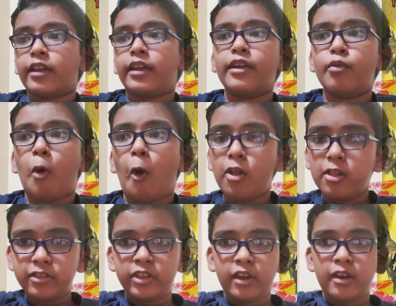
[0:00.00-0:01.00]
give
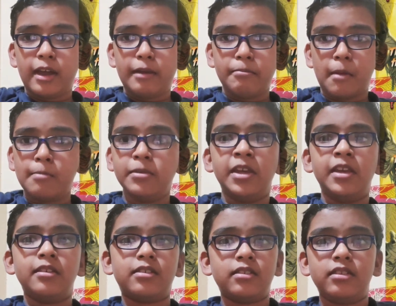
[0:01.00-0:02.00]
all the
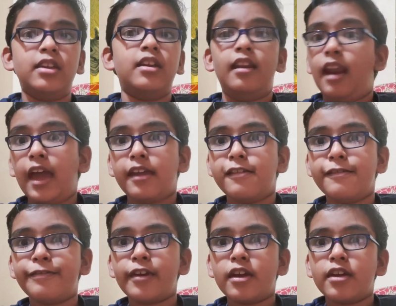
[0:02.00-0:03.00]
mummies their
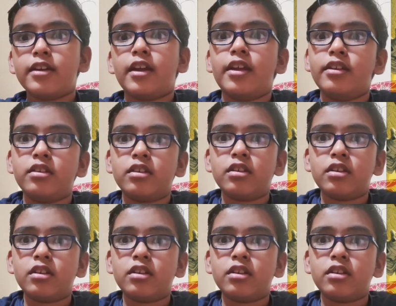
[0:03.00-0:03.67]
life. And